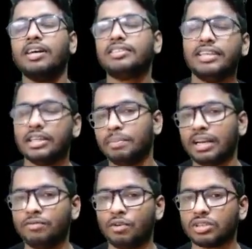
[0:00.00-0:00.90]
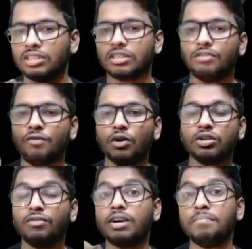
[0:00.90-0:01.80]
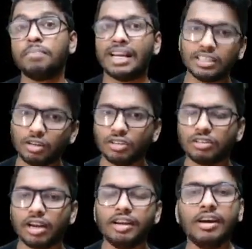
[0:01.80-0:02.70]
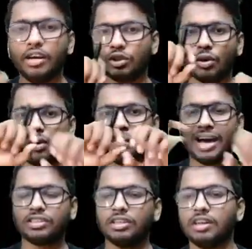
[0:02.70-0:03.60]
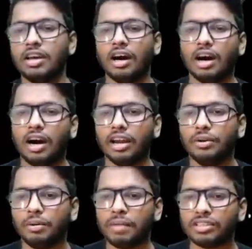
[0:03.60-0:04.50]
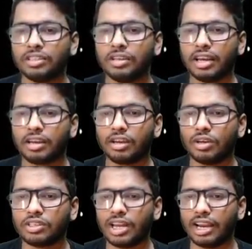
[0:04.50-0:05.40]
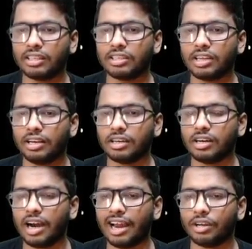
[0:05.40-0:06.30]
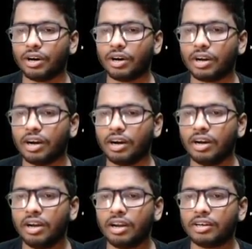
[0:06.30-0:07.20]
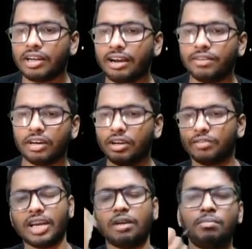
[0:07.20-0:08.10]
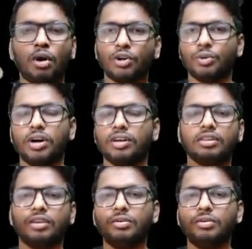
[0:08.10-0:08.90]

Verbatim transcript: centripetal force? Is it the force of compression on the thread? So imagine, imagine like you're standing in the center and you're you've tied a ball to a,